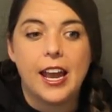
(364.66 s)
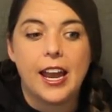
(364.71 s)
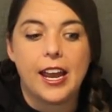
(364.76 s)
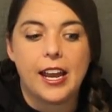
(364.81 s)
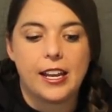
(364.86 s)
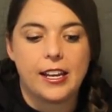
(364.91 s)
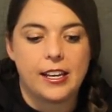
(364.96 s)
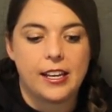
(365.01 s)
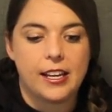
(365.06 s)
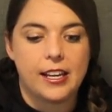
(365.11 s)

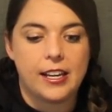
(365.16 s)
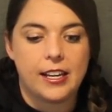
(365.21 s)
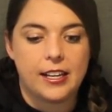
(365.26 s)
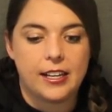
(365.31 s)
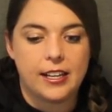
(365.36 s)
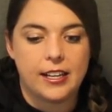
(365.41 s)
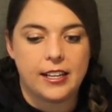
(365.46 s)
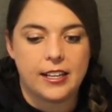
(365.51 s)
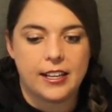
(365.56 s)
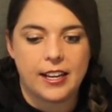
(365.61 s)
and
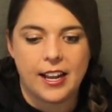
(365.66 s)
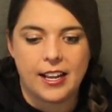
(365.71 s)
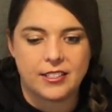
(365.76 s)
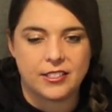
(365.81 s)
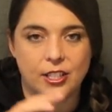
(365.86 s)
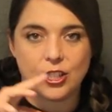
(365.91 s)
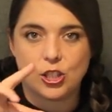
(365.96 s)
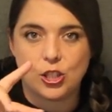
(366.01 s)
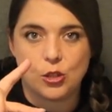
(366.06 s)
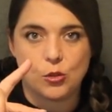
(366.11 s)
it
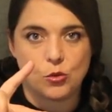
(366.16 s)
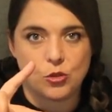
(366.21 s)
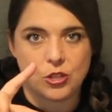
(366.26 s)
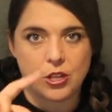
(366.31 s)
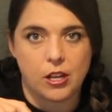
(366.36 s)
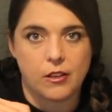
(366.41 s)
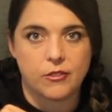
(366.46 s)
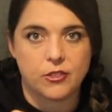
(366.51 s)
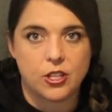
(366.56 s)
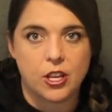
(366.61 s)
has like two
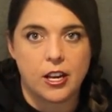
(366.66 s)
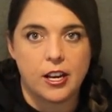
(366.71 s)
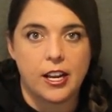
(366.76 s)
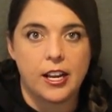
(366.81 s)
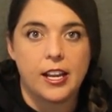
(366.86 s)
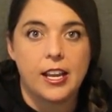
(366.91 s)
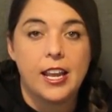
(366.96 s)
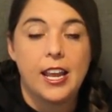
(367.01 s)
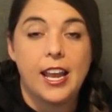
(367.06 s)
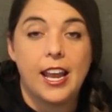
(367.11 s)
shelves on
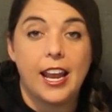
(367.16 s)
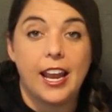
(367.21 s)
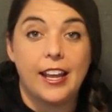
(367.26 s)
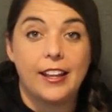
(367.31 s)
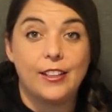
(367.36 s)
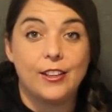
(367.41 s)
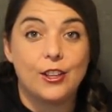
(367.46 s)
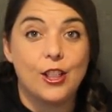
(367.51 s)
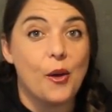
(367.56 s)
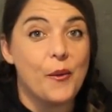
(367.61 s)
it.
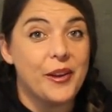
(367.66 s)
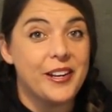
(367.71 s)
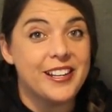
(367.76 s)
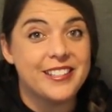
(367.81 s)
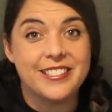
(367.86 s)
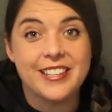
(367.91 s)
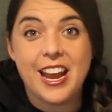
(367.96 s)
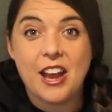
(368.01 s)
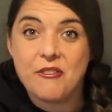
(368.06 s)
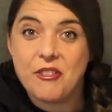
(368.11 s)
And Chloe
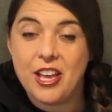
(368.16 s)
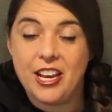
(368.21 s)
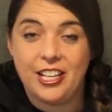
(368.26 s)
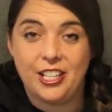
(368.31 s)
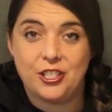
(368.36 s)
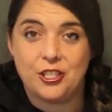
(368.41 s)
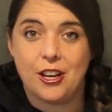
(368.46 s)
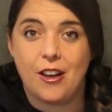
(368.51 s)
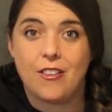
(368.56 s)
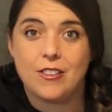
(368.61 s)
doesn't have
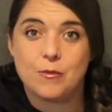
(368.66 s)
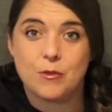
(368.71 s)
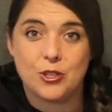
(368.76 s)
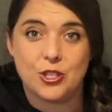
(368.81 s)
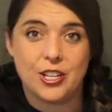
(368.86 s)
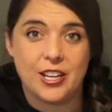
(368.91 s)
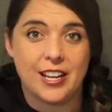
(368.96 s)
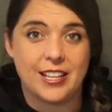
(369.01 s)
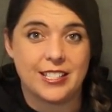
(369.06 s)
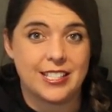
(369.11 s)
any shelves, but
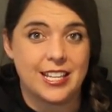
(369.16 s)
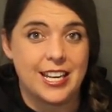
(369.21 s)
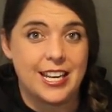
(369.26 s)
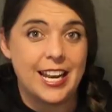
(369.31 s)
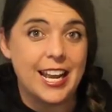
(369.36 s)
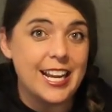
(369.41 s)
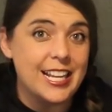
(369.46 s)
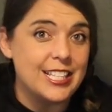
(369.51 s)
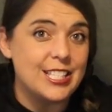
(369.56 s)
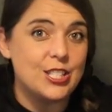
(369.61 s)
she has a
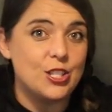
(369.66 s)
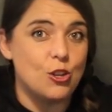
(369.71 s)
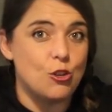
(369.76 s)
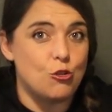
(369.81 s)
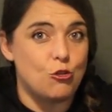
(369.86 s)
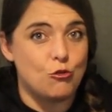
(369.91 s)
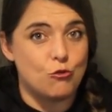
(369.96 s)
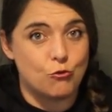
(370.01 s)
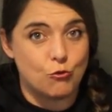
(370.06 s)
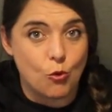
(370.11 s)
nice
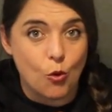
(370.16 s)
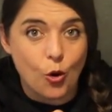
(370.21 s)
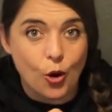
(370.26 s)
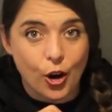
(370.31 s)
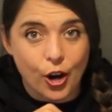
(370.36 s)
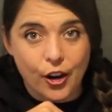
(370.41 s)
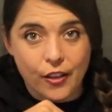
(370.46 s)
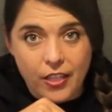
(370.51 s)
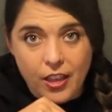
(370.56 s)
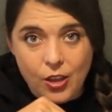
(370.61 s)

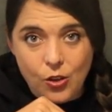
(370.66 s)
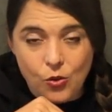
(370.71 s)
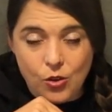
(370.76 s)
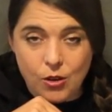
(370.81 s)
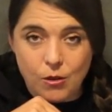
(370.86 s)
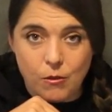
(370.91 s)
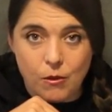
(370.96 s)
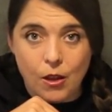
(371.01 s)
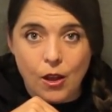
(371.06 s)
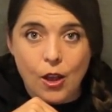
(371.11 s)
drawer that you
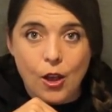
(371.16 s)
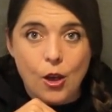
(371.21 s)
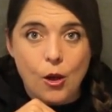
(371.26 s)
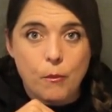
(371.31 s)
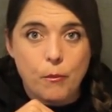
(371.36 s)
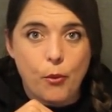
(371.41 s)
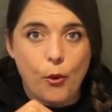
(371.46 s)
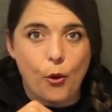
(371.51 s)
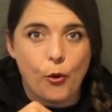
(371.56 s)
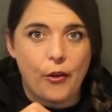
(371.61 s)
can
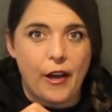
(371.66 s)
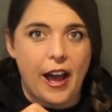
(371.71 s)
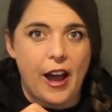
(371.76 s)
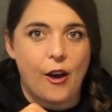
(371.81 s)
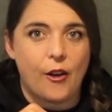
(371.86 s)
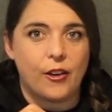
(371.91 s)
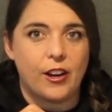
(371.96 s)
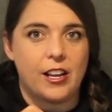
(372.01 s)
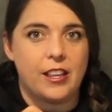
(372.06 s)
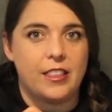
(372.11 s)
pull
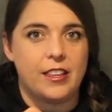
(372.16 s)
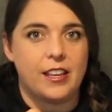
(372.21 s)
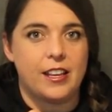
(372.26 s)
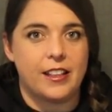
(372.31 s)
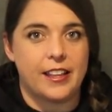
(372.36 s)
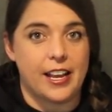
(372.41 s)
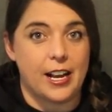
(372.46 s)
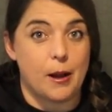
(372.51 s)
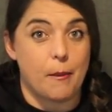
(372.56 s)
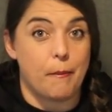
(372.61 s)
out and
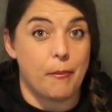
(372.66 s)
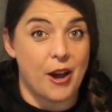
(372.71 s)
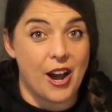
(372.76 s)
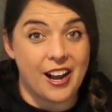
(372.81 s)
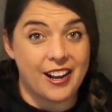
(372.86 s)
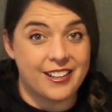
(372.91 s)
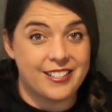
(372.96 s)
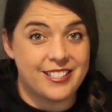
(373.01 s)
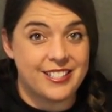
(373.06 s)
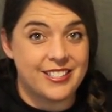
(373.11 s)
then like a
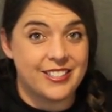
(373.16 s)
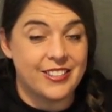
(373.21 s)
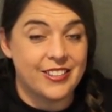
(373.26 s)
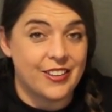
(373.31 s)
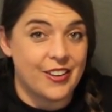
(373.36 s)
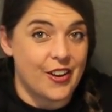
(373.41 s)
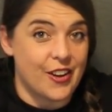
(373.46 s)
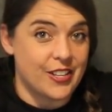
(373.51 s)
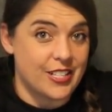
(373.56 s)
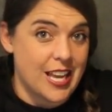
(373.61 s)
box
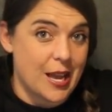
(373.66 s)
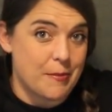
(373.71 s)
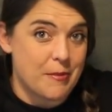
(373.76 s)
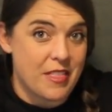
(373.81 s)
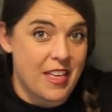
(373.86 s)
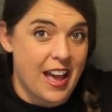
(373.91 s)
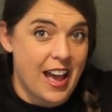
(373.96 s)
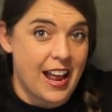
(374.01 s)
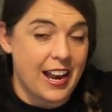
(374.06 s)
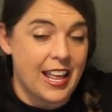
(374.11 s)
on top
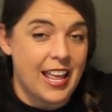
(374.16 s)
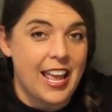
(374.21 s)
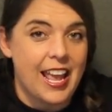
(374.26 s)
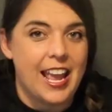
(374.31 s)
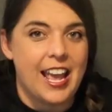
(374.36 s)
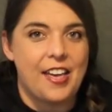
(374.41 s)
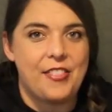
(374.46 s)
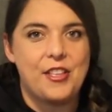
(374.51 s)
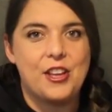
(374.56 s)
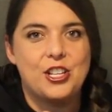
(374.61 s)
of that.
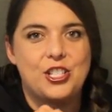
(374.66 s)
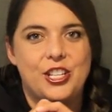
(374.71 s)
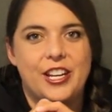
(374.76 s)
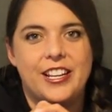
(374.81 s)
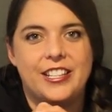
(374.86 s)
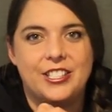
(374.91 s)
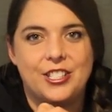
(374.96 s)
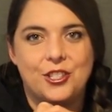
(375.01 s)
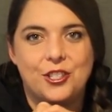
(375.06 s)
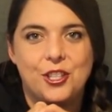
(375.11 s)
And then she
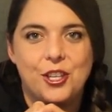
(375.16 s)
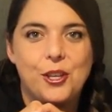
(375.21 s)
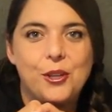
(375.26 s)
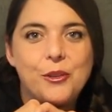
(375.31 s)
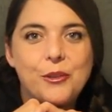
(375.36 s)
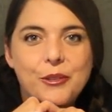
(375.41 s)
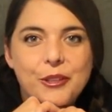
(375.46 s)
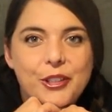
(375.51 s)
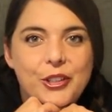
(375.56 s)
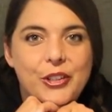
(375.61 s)
has this
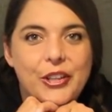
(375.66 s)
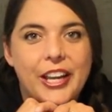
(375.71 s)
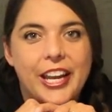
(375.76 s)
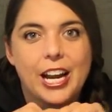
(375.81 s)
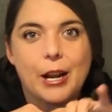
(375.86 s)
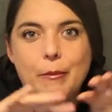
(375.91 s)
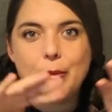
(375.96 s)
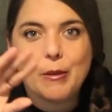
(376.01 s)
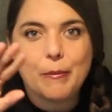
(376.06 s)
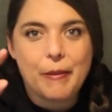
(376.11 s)
cute little
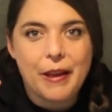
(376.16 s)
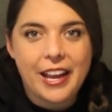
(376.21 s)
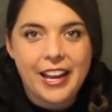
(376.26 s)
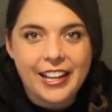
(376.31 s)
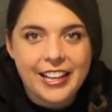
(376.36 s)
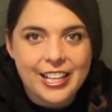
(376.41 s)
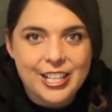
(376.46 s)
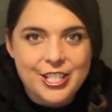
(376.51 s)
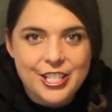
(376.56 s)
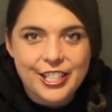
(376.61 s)
animal
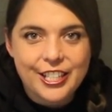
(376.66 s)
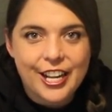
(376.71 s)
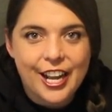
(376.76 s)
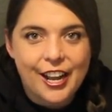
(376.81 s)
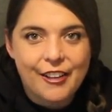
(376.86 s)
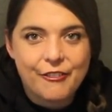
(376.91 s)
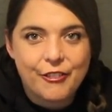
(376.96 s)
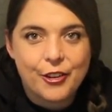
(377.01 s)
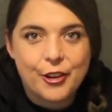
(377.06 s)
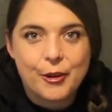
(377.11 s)
bed that she
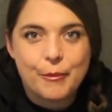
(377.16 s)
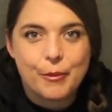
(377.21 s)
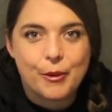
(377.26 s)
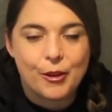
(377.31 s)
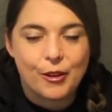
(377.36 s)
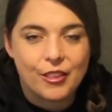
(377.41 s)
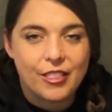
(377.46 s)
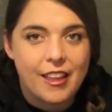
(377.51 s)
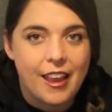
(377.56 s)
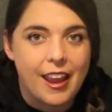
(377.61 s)
got for her
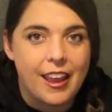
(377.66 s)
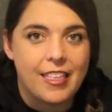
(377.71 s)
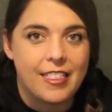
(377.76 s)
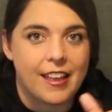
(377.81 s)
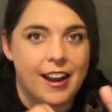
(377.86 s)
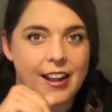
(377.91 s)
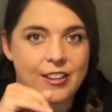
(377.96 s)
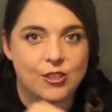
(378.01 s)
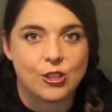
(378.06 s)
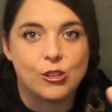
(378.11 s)
birthday
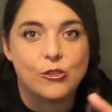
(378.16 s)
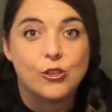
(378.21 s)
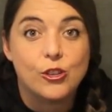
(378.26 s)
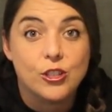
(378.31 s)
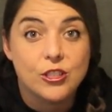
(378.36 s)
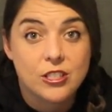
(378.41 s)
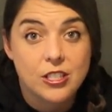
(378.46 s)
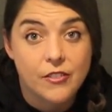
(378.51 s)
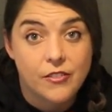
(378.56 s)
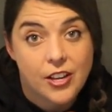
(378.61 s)
that has all
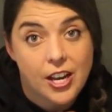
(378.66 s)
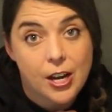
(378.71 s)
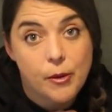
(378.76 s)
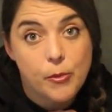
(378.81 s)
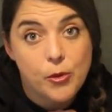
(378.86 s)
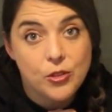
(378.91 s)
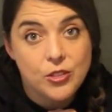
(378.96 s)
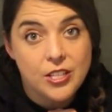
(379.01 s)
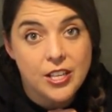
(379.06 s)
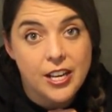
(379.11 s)
her stuffed
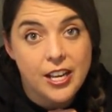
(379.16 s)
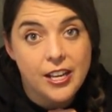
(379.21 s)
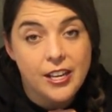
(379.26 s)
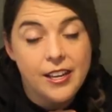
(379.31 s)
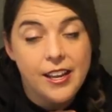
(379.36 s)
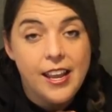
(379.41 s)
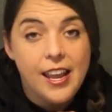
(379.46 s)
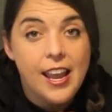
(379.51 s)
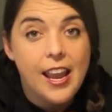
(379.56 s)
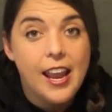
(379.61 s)
animals in it.
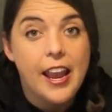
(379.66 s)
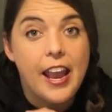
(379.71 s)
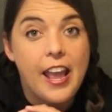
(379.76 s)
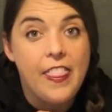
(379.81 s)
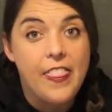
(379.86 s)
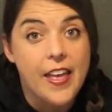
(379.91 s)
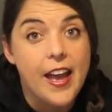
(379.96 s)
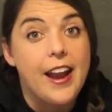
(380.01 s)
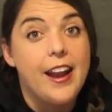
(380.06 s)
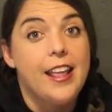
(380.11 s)

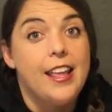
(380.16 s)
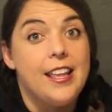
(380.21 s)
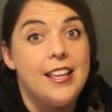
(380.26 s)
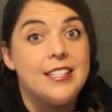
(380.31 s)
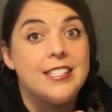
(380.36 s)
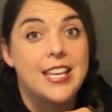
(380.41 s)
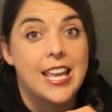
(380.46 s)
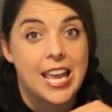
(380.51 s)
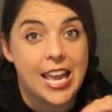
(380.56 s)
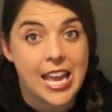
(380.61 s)
And that
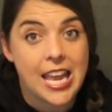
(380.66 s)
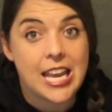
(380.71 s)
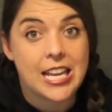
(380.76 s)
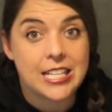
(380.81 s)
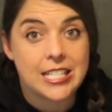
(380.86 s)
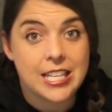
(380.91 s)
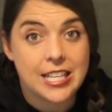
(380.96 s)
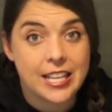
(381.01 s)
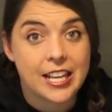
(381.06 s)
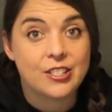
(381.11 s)
is it.
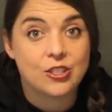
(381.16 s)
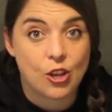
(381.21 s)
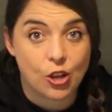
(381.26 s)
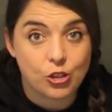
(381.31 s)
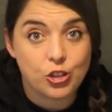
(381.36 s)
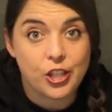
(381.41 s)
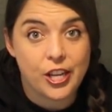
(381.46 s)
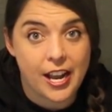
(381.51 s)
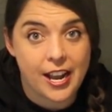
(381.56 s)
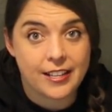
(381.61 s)
That's
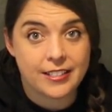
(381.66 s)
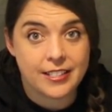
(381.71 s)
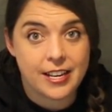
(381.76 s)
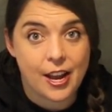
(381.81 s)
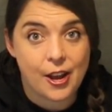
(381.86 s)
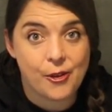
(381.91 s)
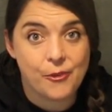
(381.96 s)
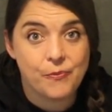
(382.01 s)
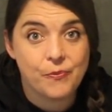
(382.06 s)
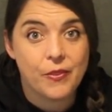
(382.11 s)
all she has
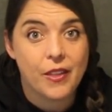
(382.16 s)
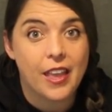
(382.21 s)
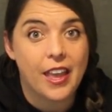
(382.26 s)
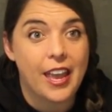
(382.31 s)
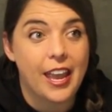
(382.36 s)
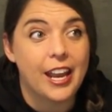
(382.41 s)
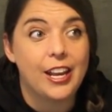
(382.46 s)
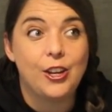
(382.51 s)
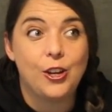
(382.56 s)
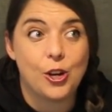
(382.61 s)
now.
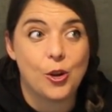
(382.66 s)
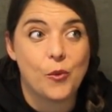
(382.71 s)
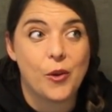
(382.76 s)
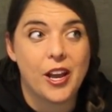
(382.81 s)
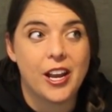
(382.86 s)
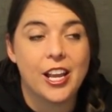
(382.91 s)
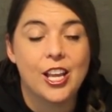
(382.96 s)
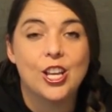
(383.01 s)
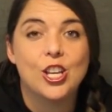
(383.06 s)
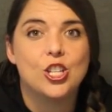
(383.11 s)
And you know
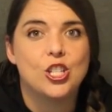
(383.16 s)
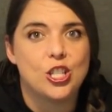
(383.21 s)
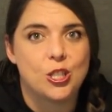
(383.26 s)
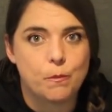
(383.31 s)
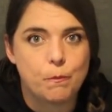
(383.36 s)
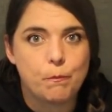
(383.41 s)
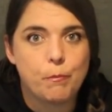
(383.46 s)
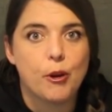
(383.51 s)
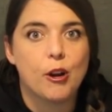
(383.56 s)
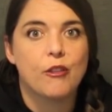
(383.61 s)
what?
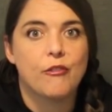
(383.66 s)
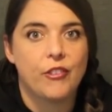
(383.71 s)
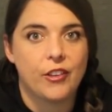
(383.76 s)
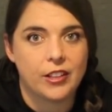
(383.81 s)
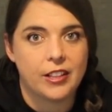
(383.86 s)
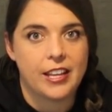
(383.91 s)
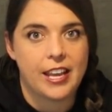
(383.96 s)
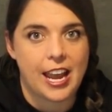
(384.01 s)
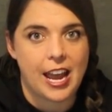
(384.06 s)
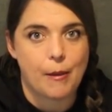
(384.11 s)
She's
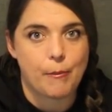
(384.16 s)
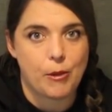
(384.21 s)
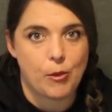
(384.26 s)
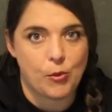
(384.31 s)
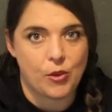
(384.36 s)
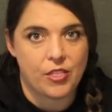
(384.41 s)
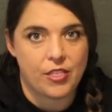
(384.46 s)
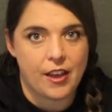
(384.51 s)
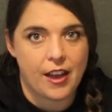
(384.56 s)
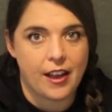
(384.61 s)
perfectly happy
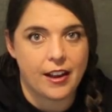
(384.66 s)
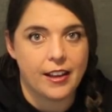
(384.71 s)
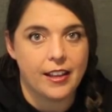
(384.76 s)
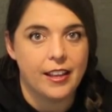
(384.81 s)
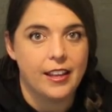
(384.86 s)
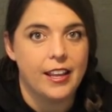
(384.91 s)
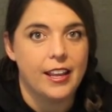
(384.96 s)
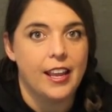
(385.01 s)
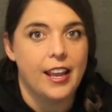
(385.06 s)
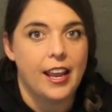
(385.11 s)
with that.
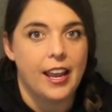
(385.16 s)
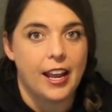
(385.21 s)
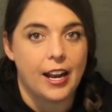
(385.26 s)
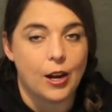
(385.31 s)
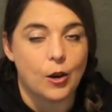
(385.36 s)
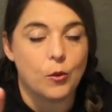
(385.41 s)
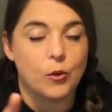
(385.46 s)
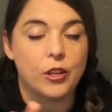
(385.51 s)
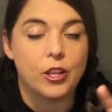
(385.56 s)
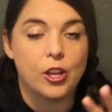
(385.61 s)
And
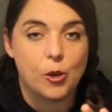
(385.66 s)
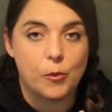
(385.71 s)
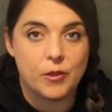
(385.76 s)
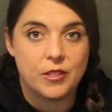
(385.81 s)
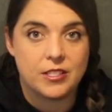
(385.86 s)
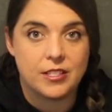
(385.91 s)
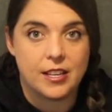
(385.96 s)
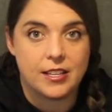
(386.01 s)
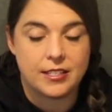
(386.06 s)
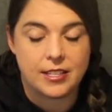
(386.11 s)
I really hope
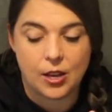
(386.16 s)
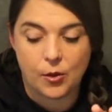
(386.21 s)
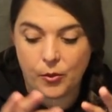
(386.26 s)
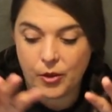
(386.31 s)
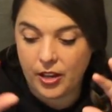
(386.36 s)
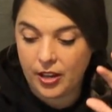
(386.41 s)
it stays that